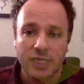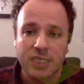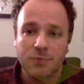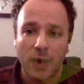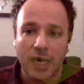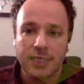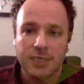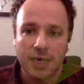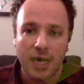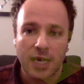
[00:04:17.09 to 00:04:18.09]

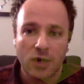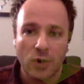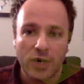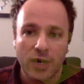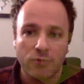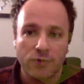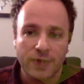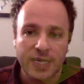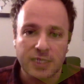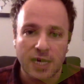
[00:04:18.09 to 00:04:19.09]
despite, a number of
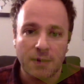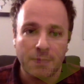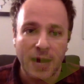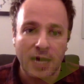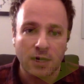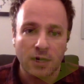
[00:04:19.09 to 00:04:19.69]
these bad